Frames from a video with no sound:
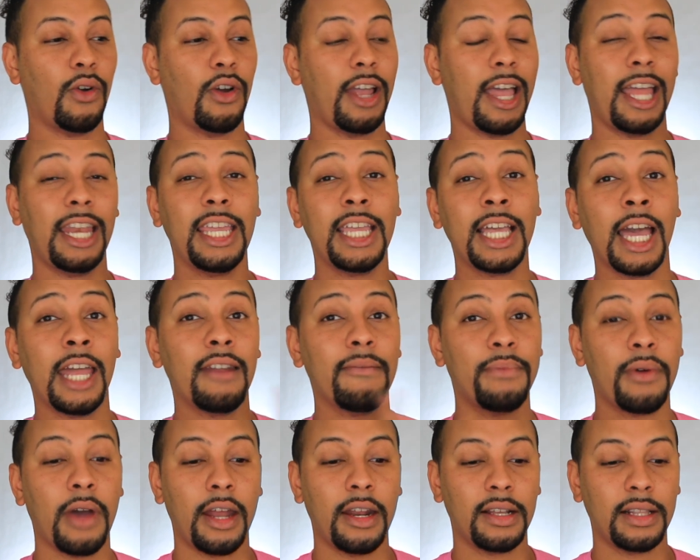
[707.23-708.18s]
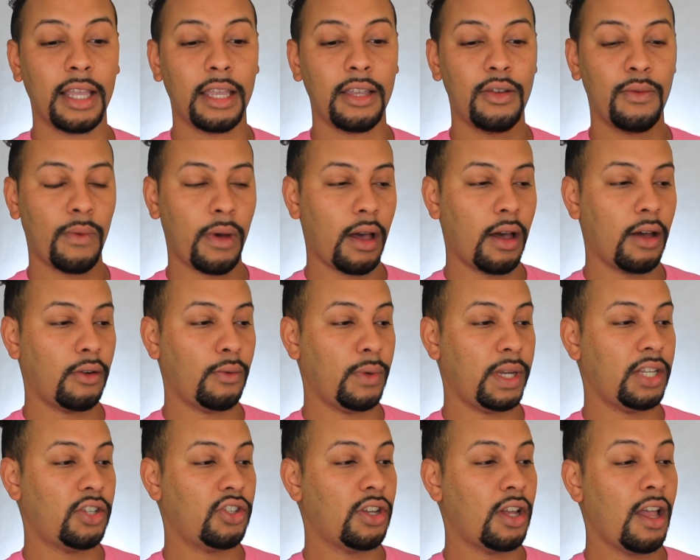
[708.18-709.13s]
or any kind of product that you want on
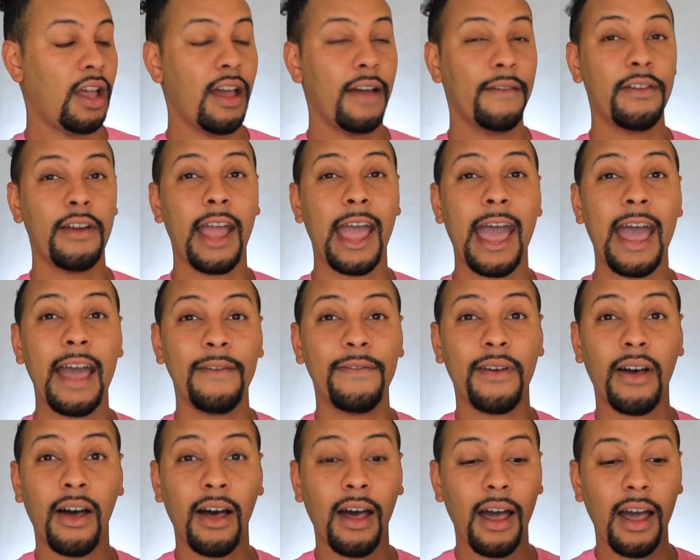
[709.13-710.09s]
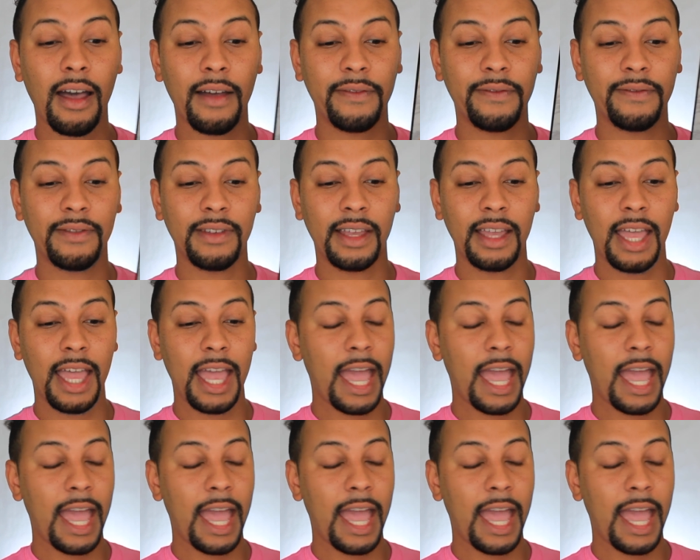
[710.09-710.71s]
Wish for half off.